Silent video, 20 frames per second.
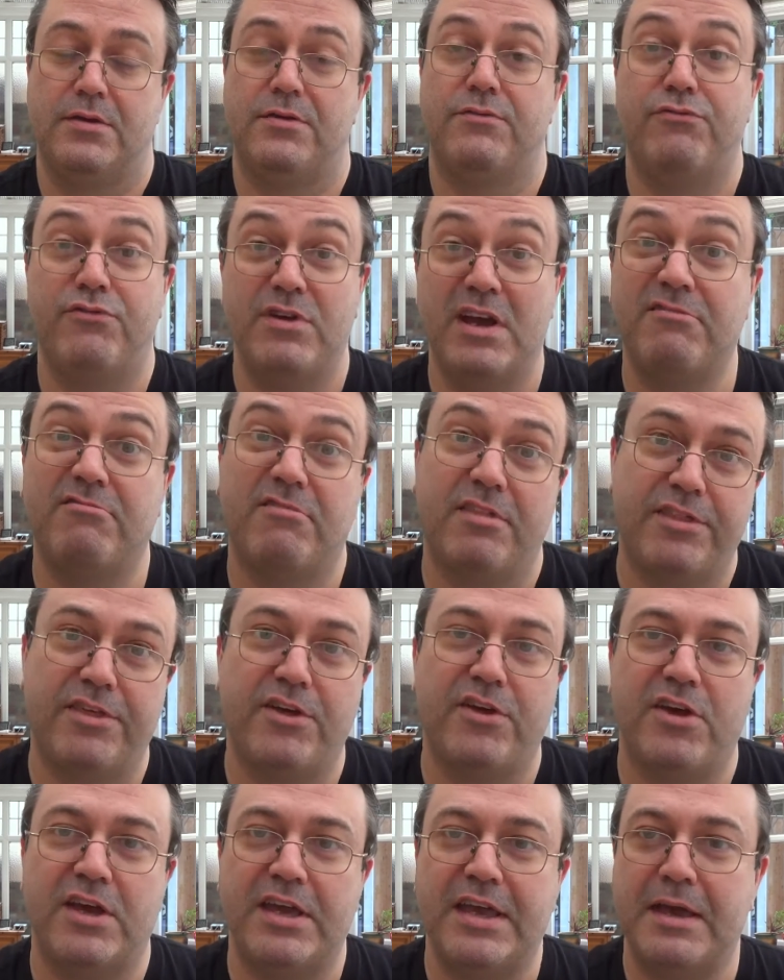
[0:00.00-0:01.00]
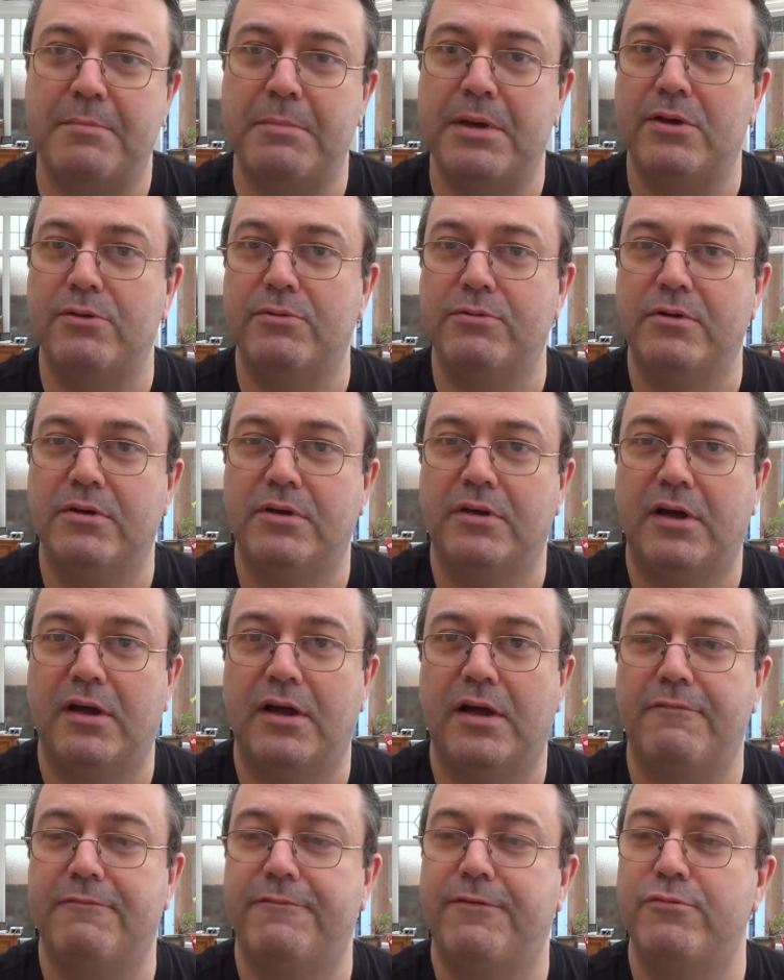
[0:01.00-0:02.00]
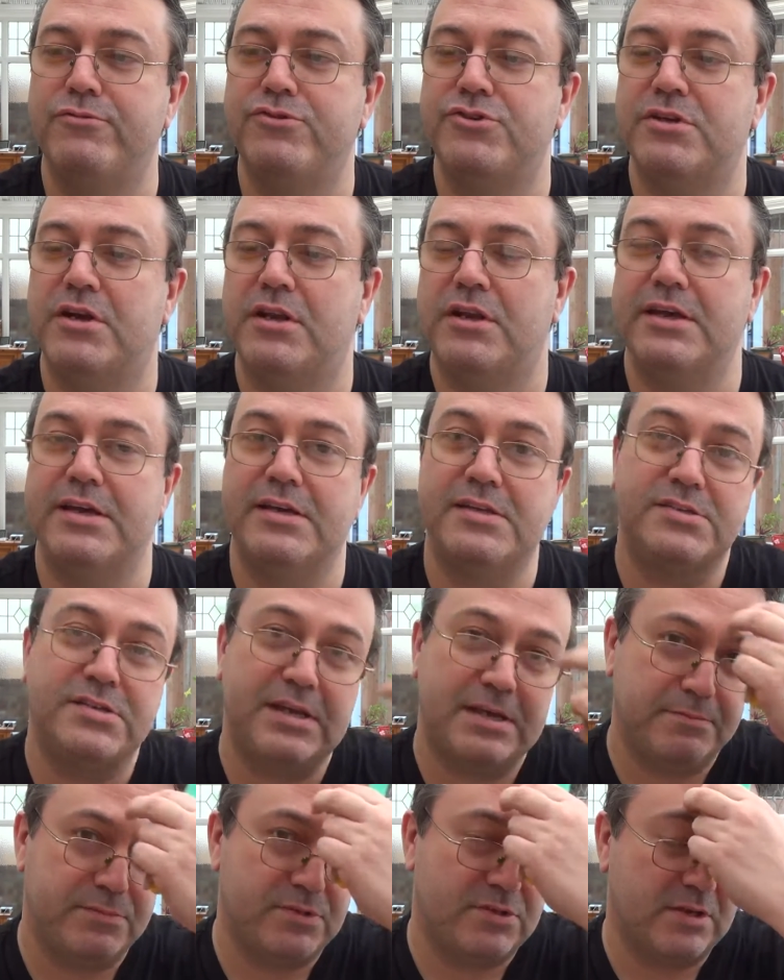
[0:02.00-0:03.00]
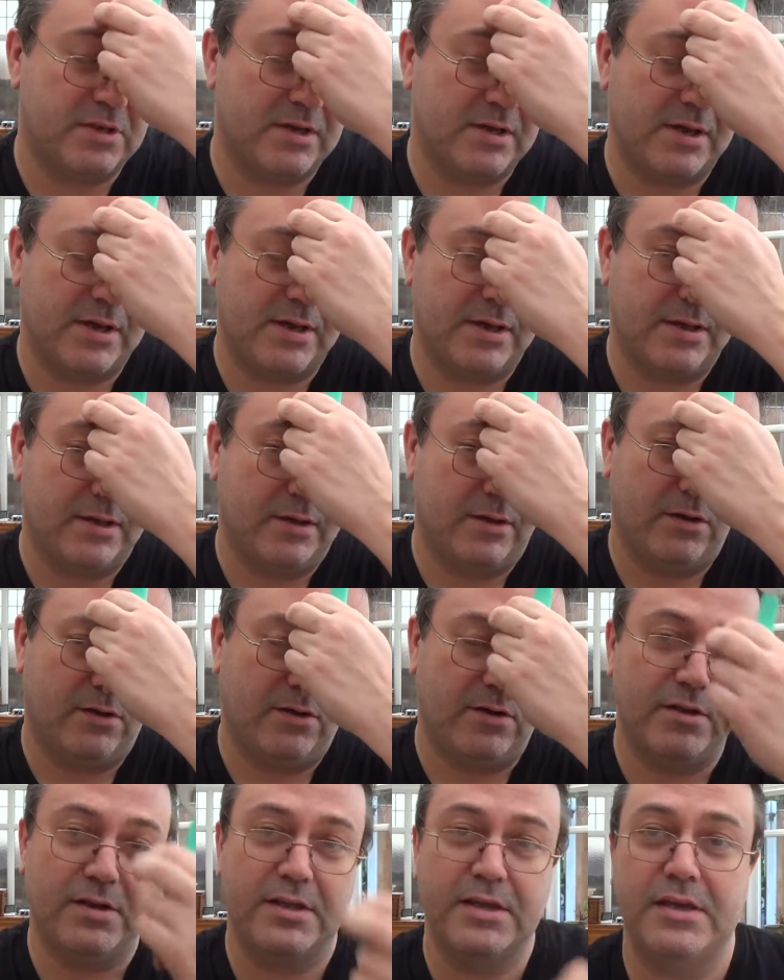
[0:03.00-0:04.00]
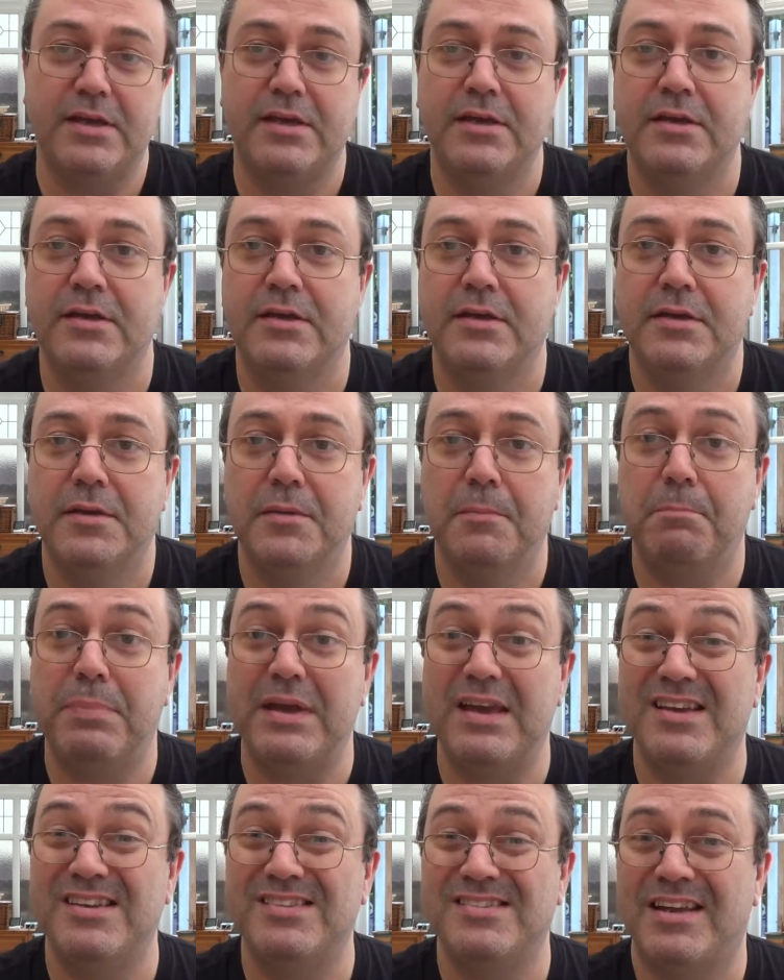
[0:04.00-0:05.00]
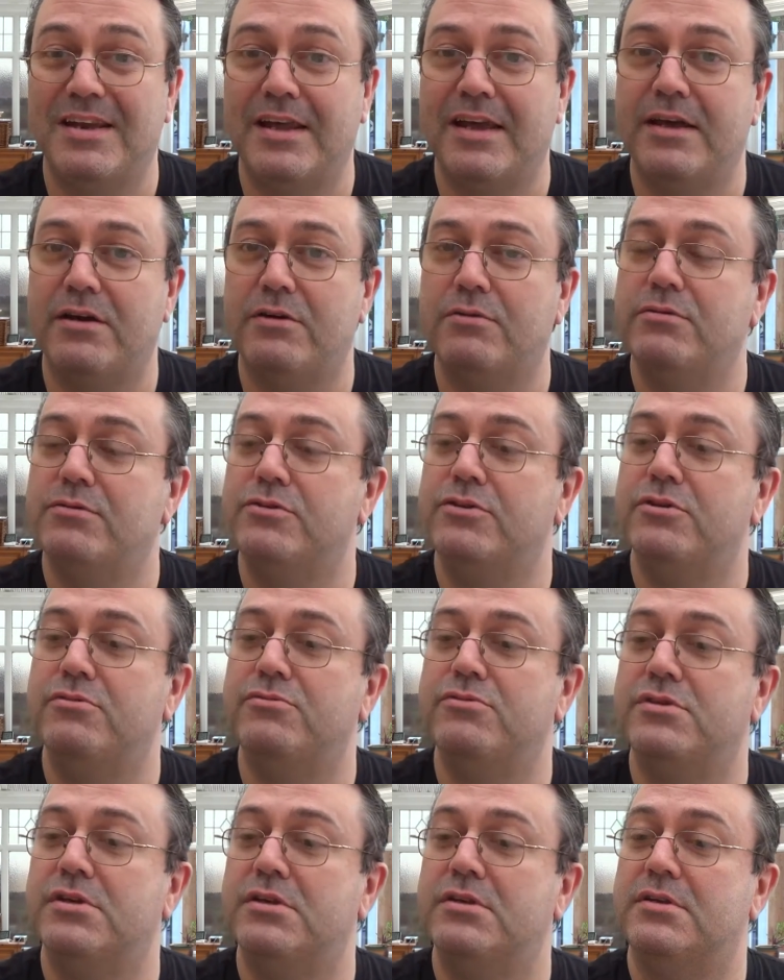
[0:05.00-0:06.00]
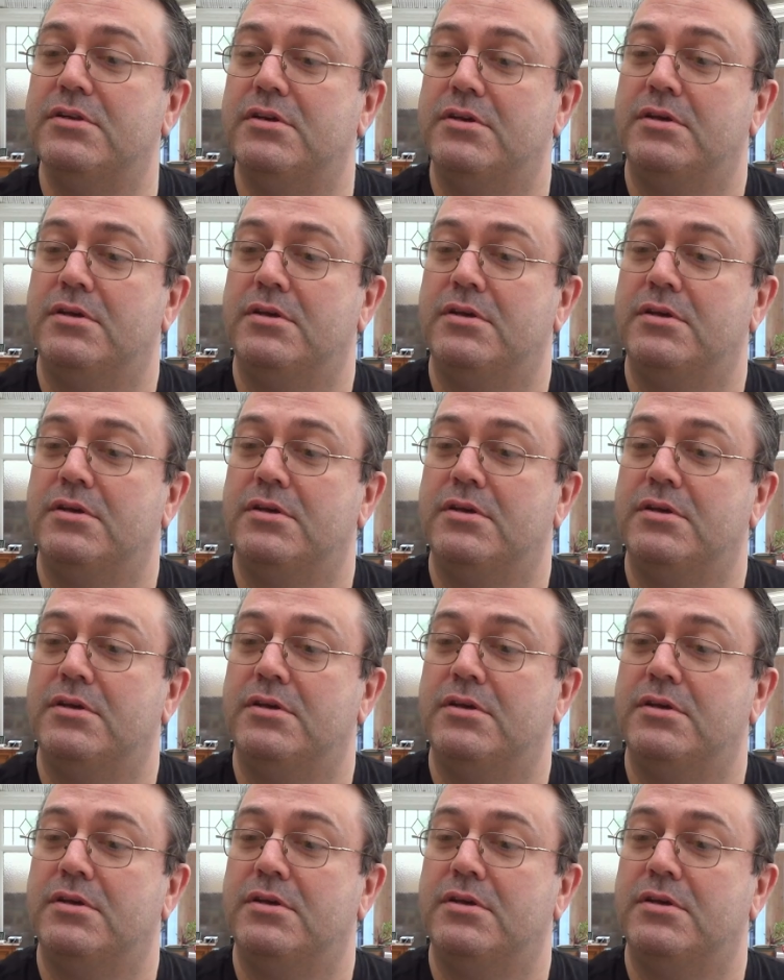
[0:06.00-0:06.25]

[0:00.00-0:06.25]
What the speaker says: 330 ml. Unfortunately, it seems that a lot of the beers are now using